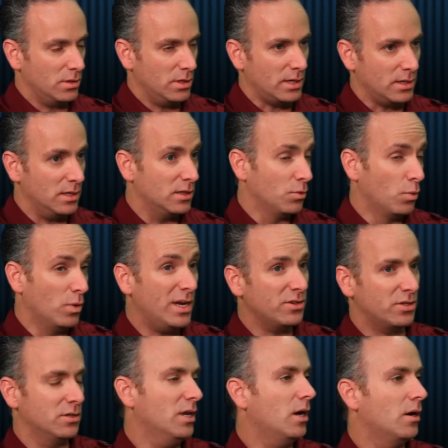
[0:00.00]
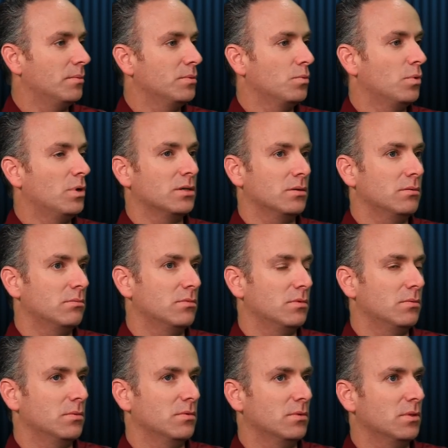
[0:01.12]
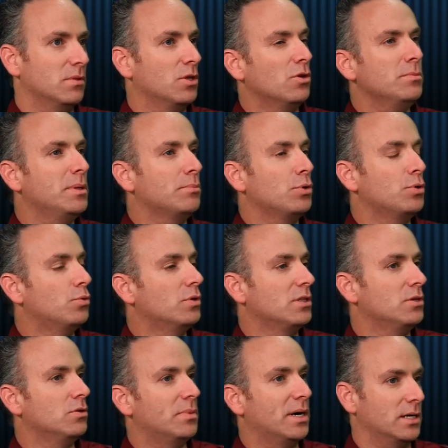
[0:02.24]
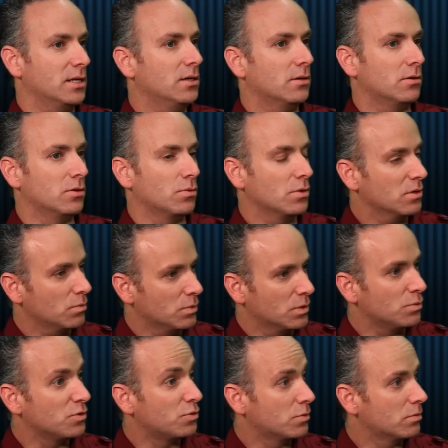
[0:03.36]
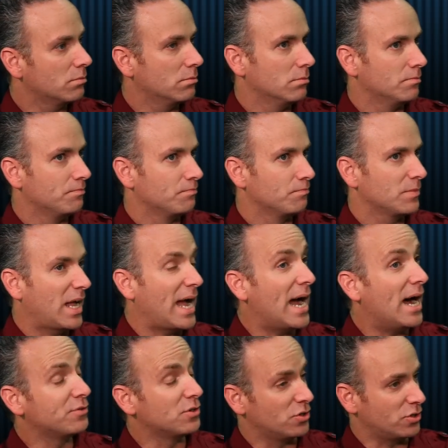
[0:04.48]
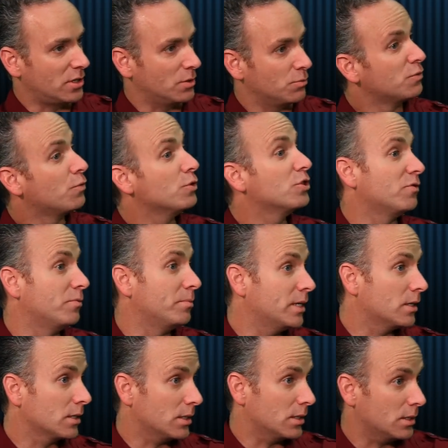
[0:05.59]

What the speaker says: Yeah, in the West, yeah. No. One, the only people who really knew about it here when it was after Stalin was Voice of America.